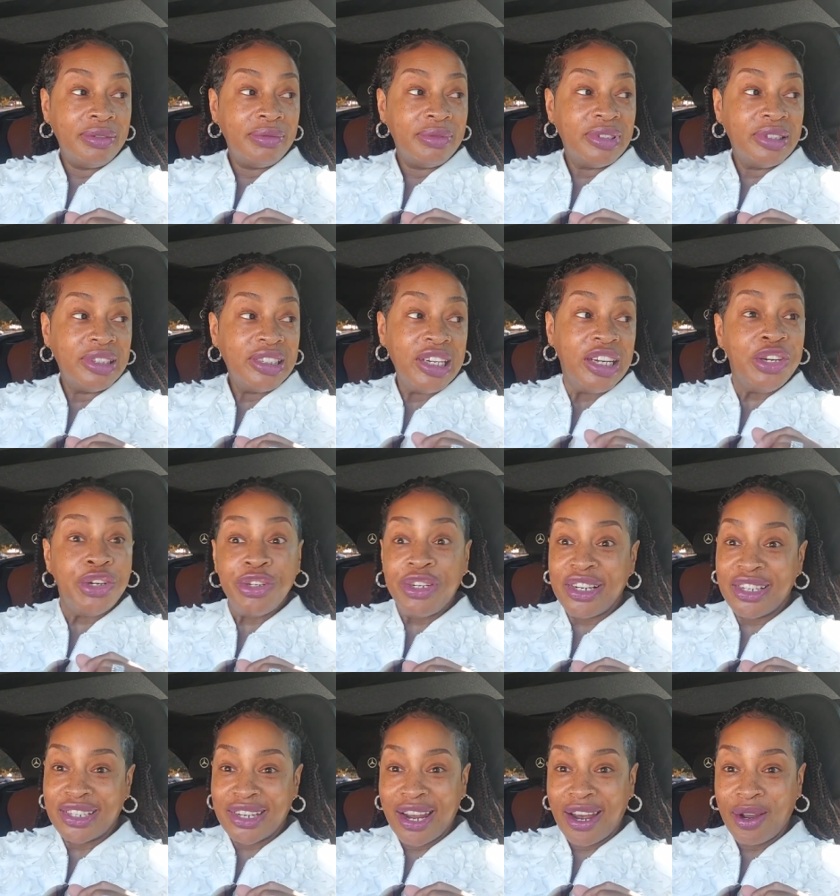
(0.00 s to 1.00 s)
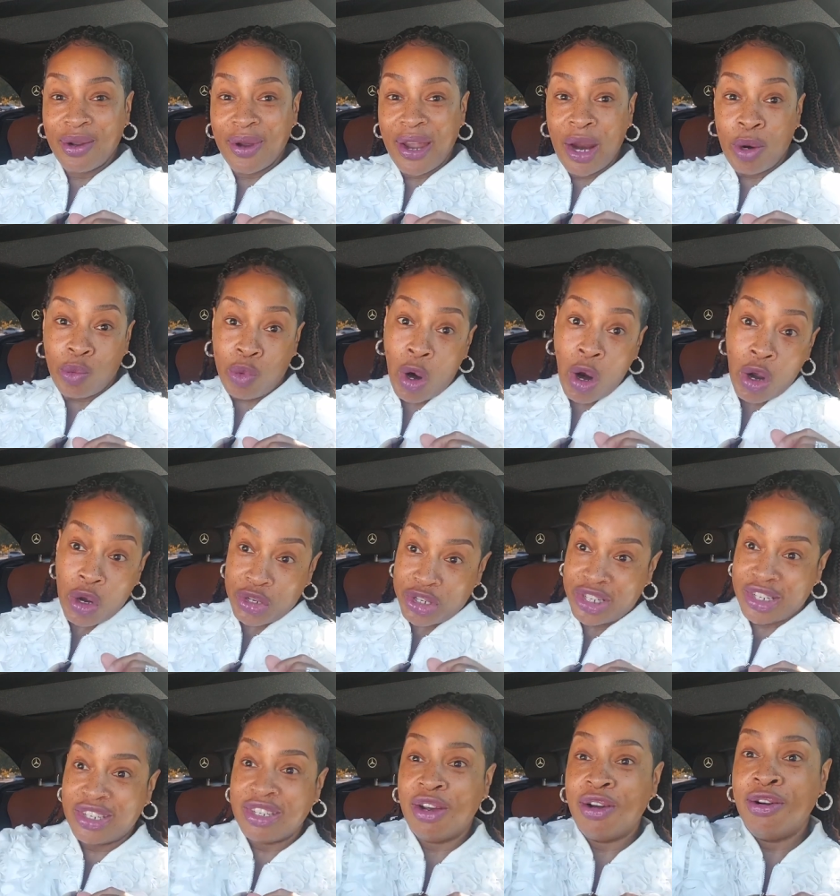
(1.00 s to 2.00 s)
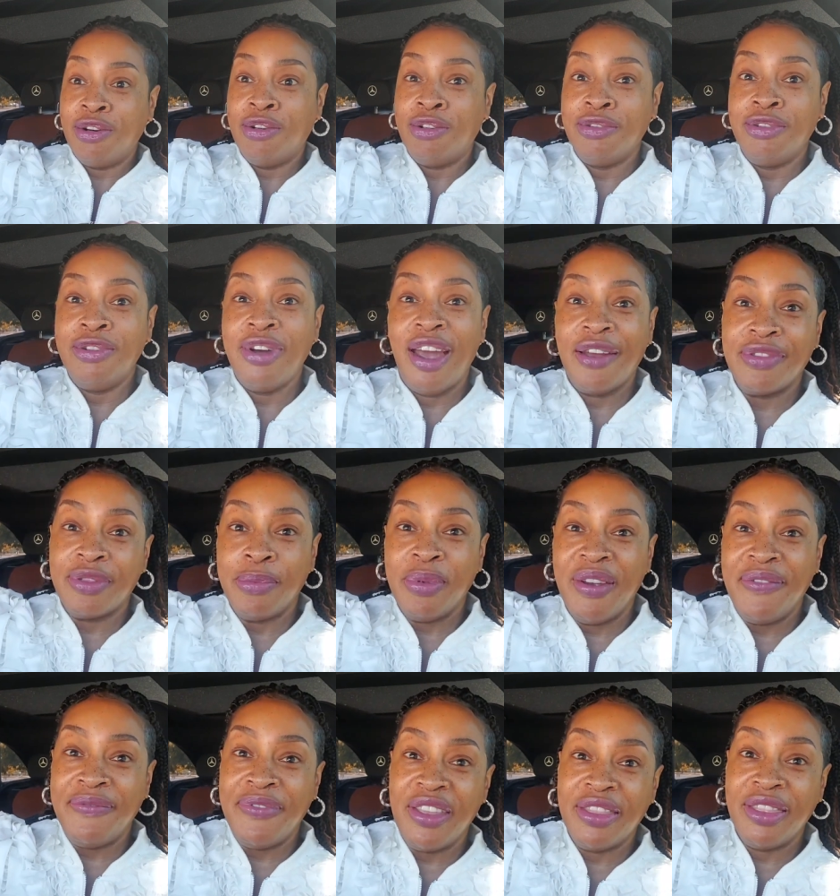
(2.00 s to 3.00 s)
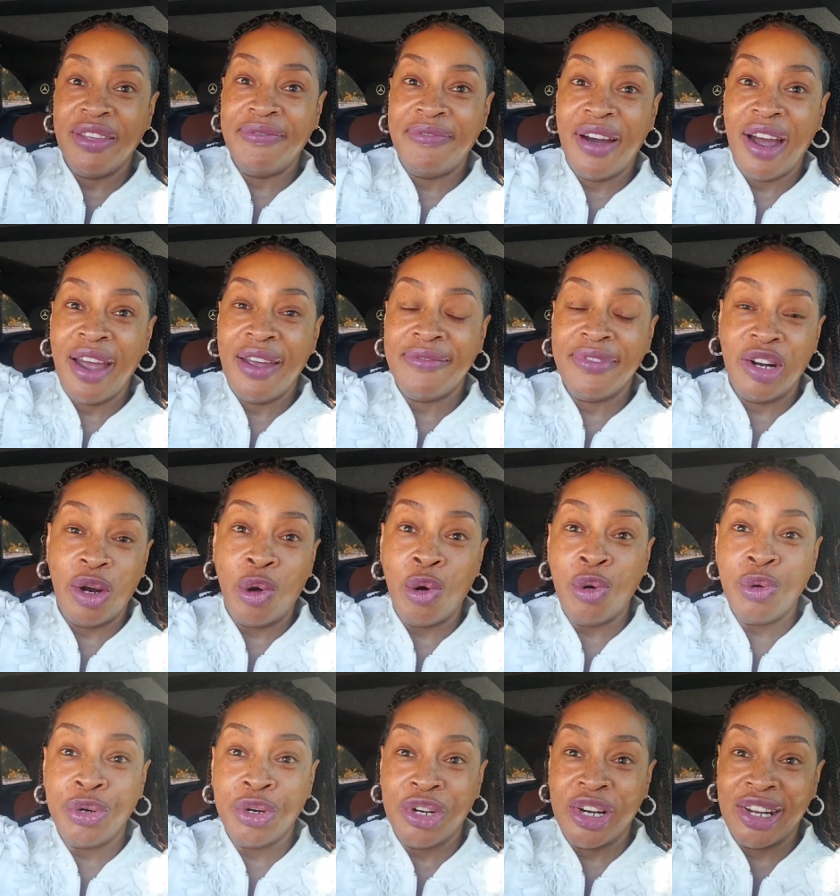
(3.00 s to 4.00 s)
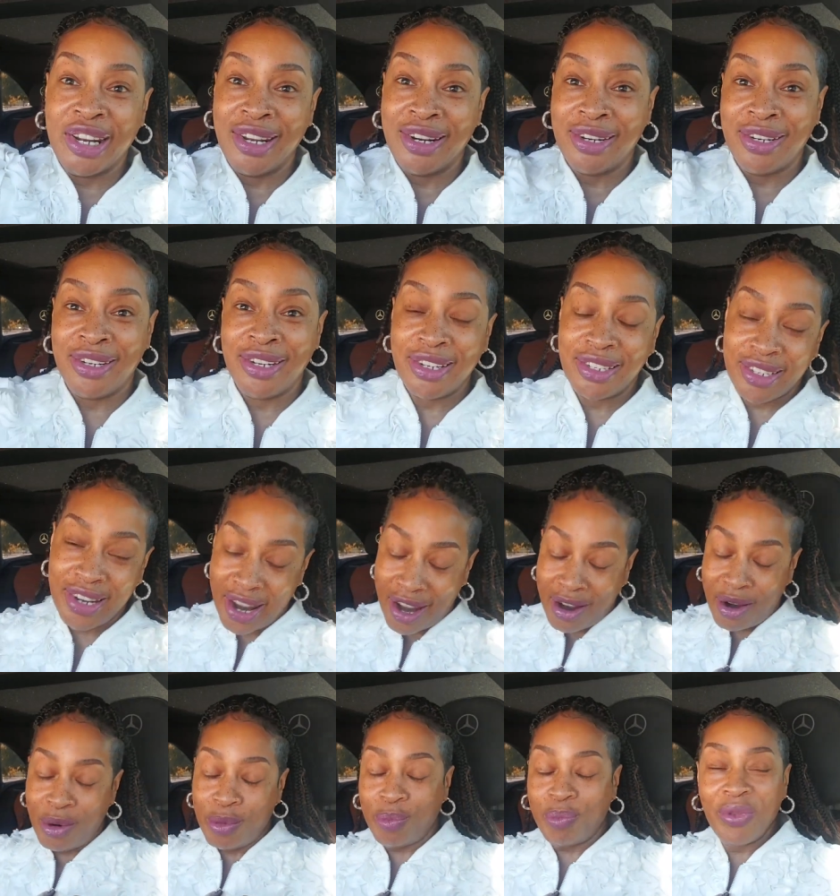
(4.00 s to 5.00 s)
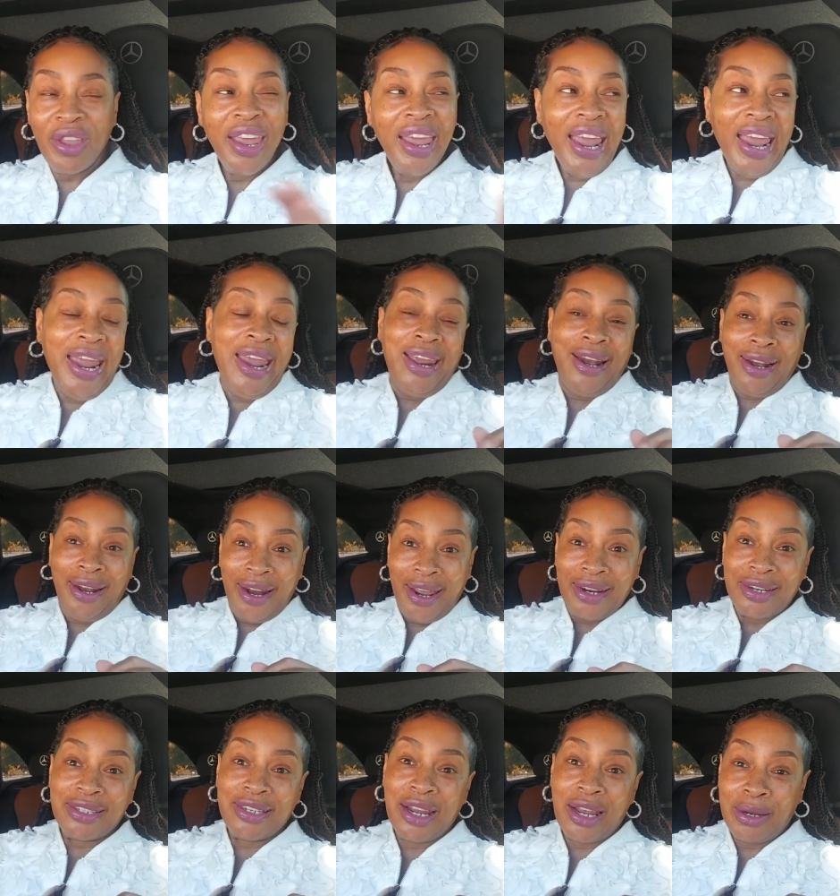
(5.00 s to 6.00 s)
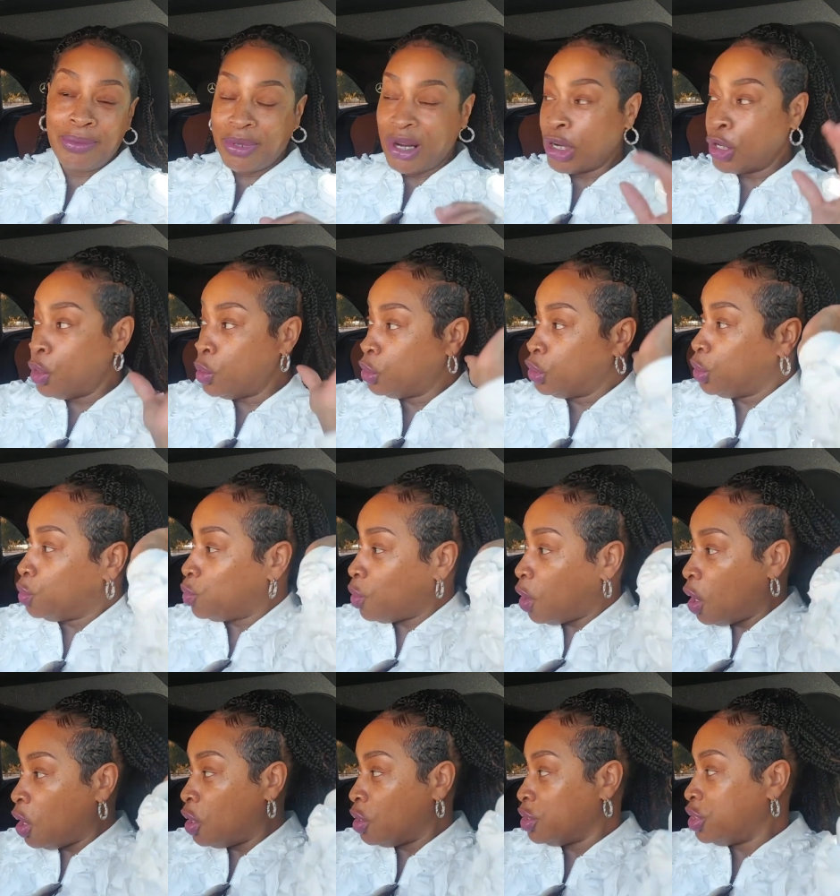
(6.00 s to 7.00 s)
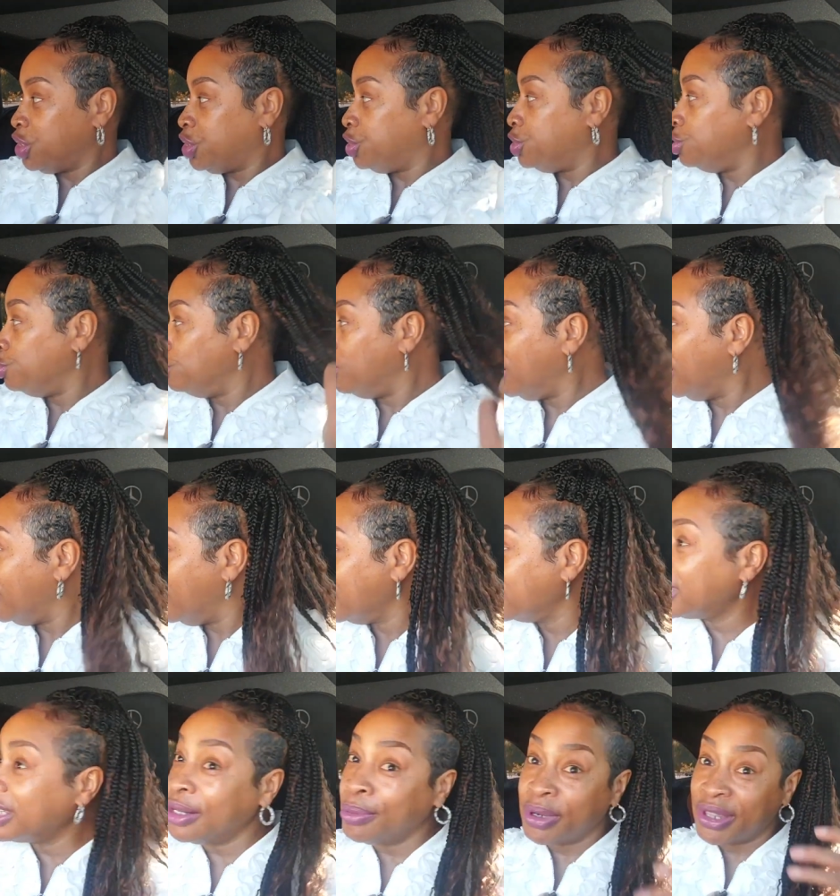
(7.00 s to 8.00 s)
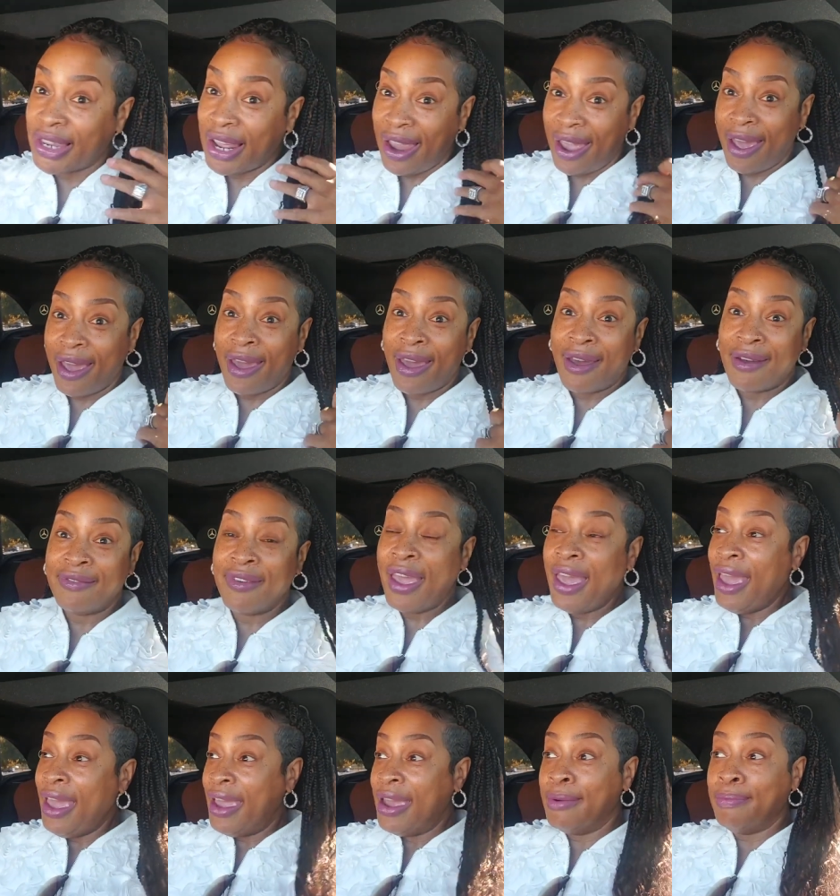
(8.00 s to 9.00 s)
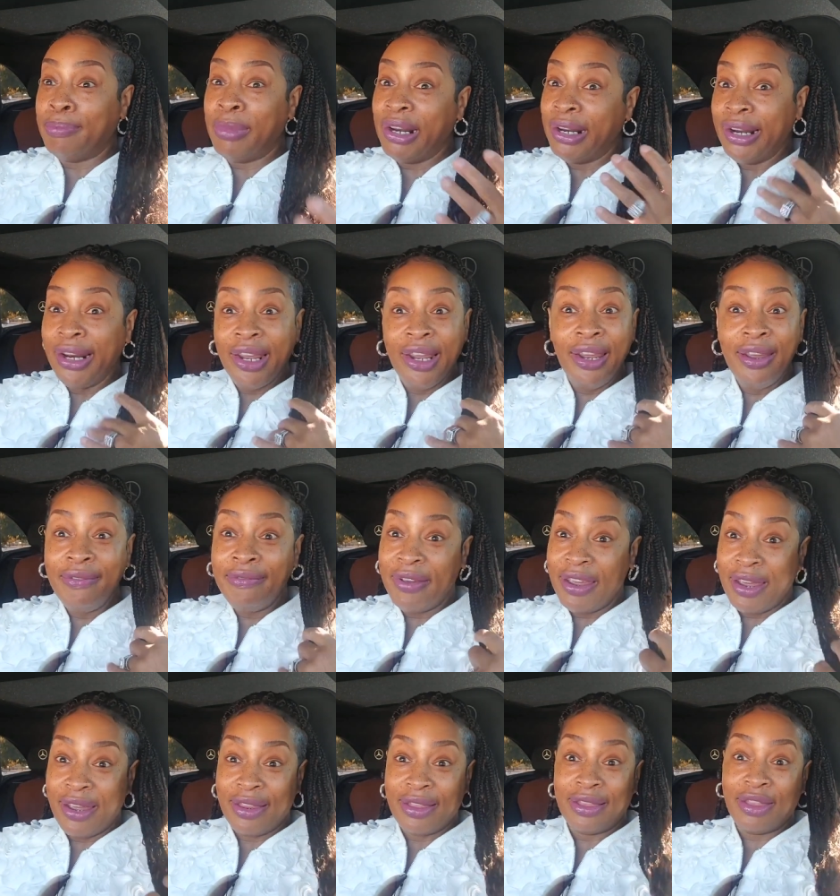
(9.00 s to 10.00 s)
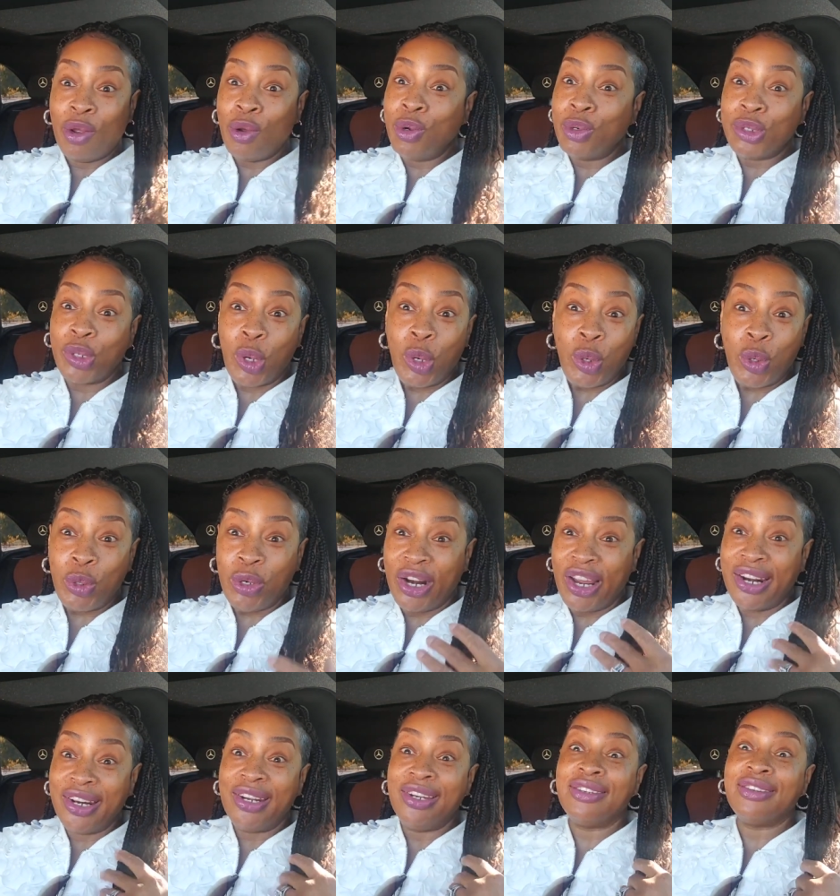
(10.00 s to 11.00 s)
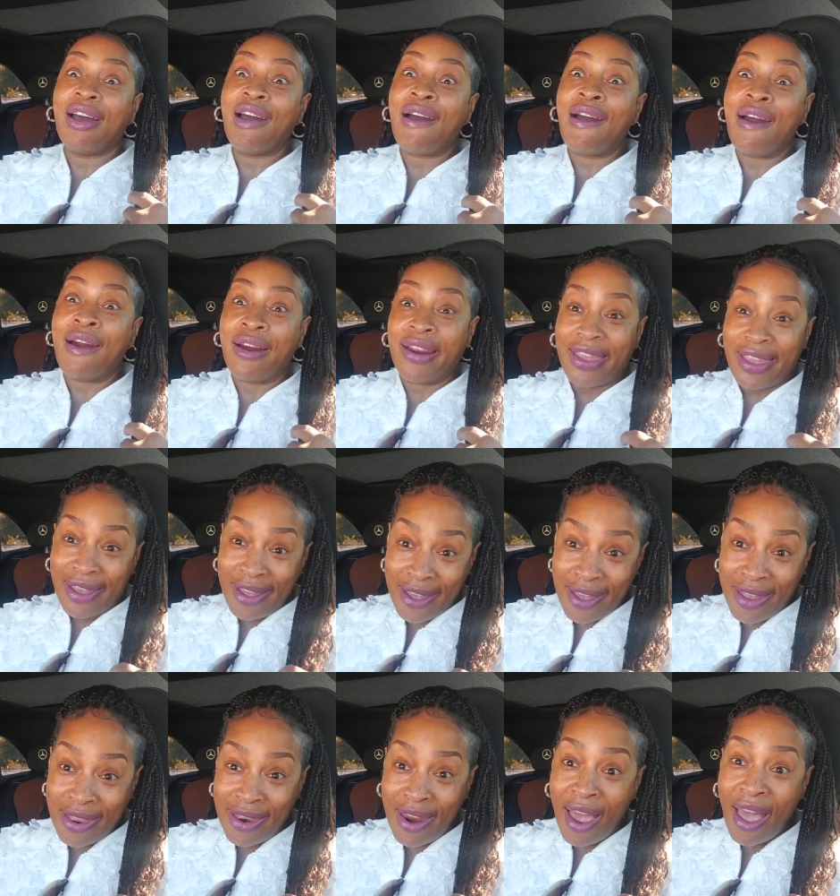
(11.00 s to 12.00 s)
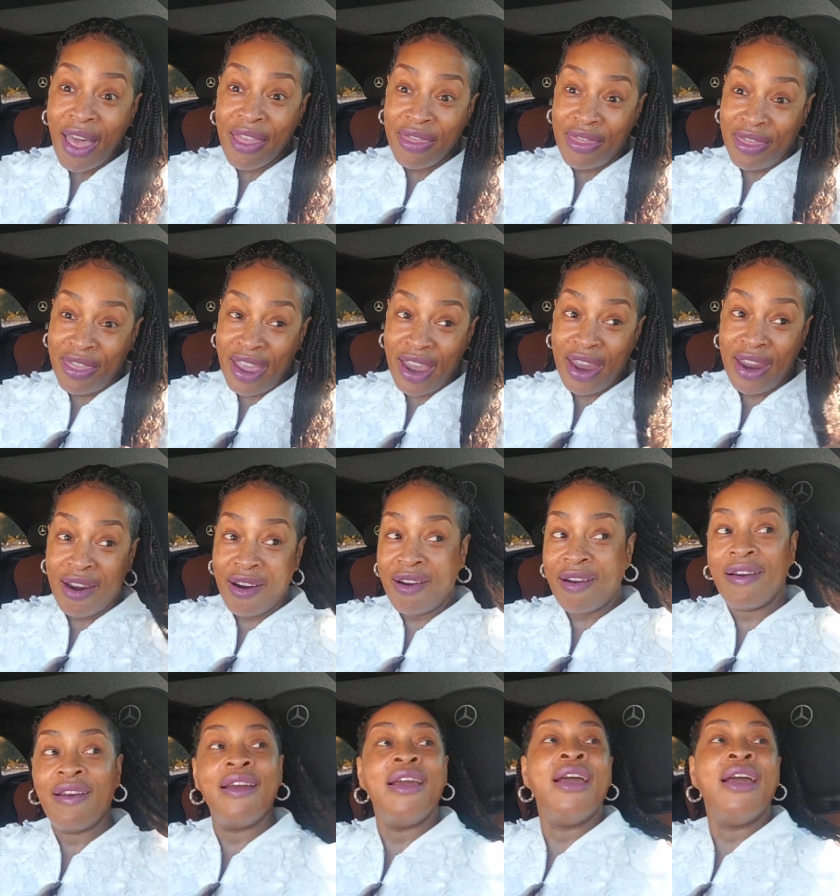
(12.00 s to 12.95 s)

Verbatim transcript: senior discount at Ross. So you have to be 55 and older to get a discount. And a lot of times I go to Ross to see what they have. And believe it, those old ladies are in there.